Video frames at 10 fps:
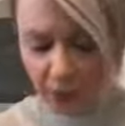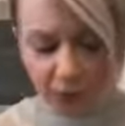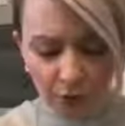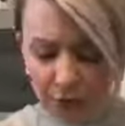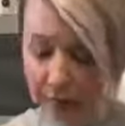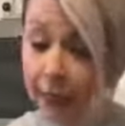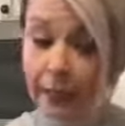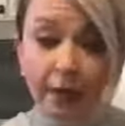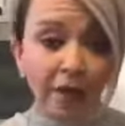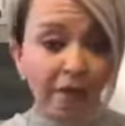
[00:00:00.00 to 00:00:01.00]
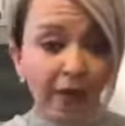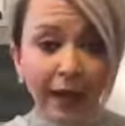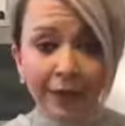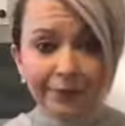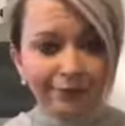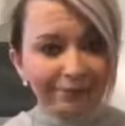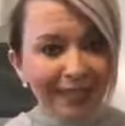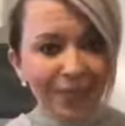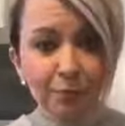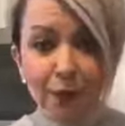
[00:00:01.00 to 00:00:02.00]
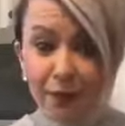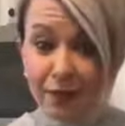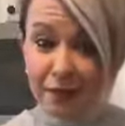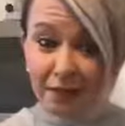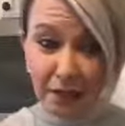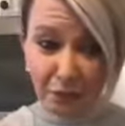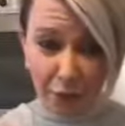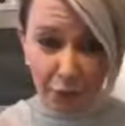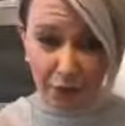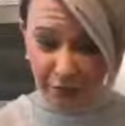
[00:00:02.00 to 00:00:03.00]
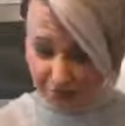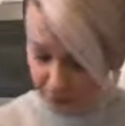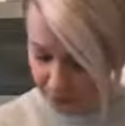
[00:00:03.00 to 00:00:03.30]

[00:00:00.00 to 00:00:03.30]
you didn't get enough fat and you probably didn't get enough protein.